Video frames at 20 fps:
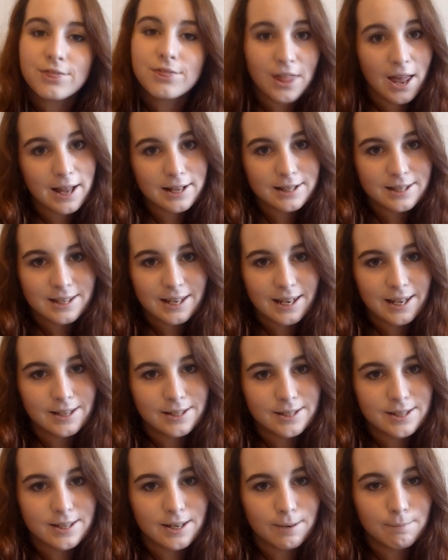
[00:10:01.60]
that
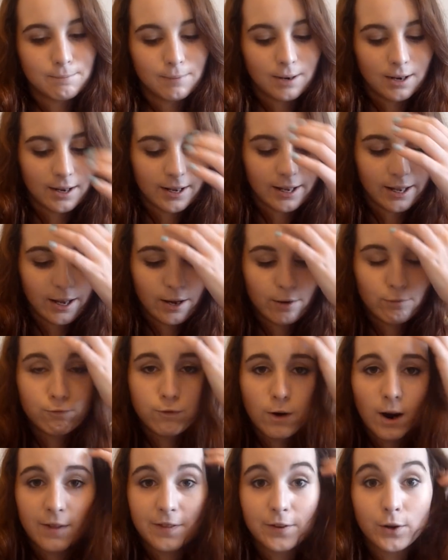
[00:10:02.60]
is my
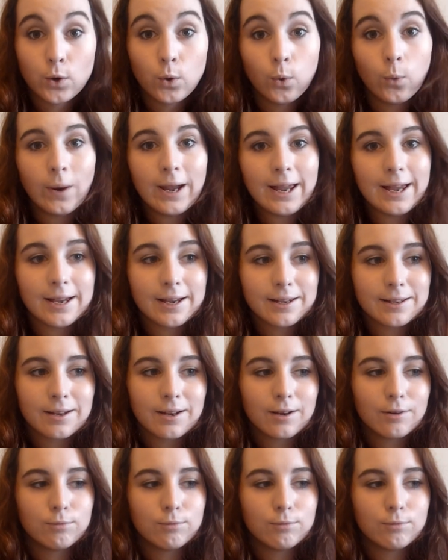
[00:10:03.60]
rather quick,